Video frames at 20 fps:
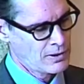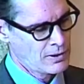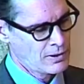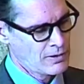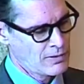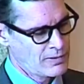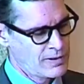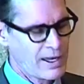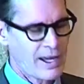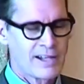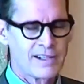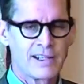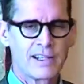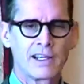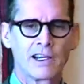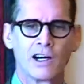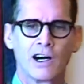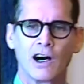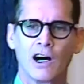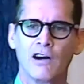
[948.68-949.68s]
The
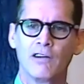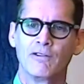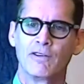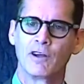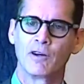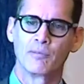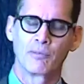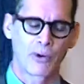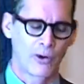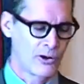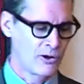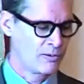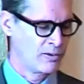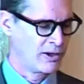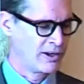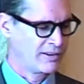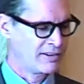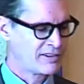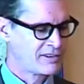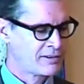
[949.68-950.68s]
idea of
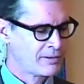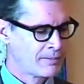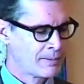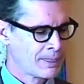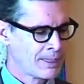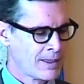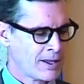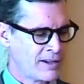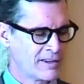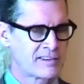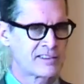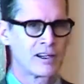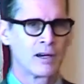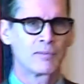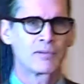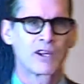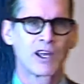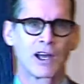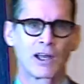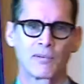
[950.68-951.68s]
impermanence is
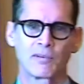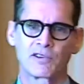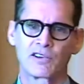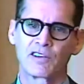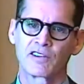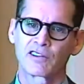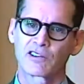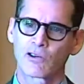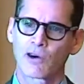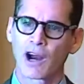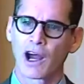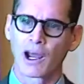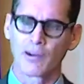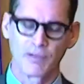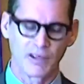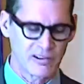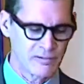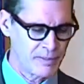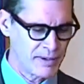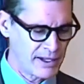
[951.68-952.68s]
sometimes described
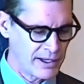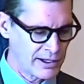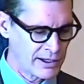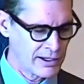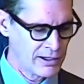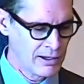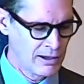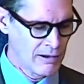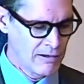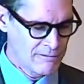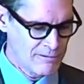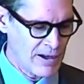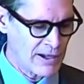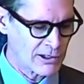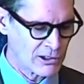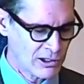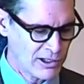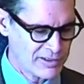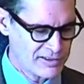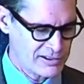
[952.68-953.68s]
as being
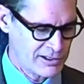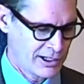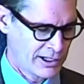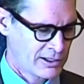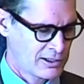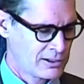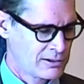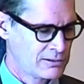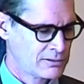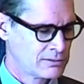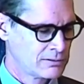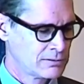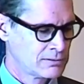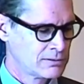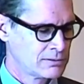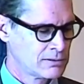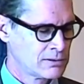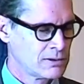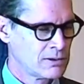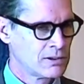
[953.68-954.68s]
fatalistic.
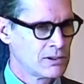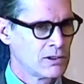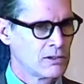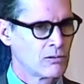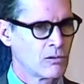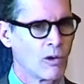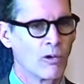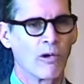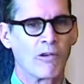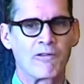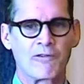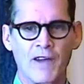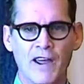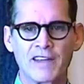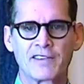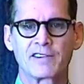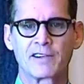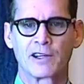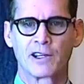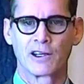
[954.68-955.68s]
When we're
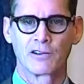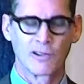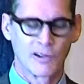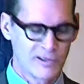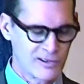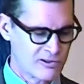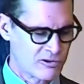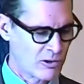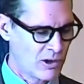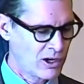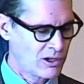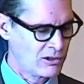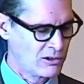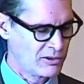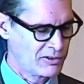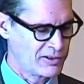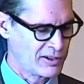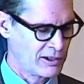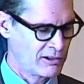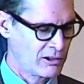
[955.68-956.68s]
facing the
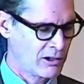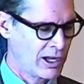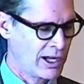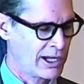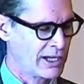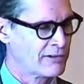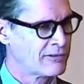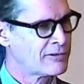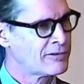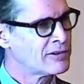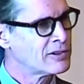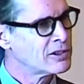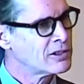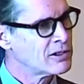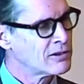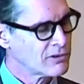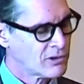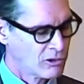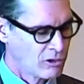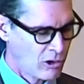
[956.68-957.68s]
struggles in life,
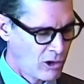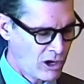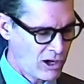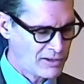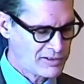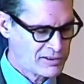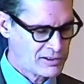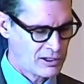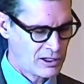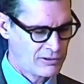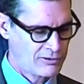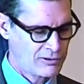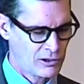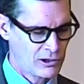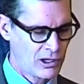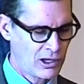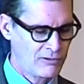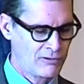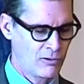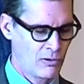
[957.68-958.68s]
the loss of a
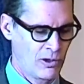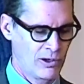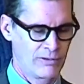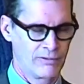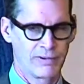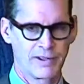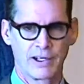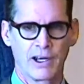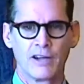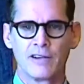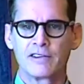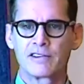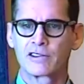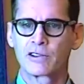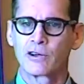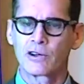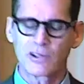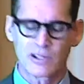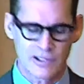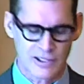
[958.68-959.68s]
loved one, the
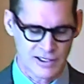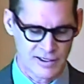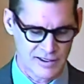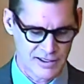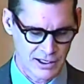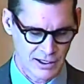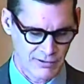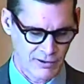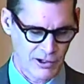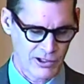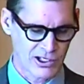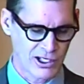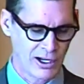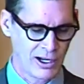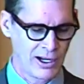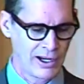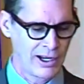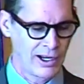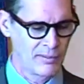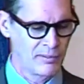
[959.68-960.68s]
uncertainties of our
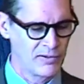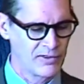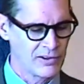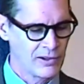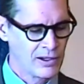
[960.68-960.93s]
times,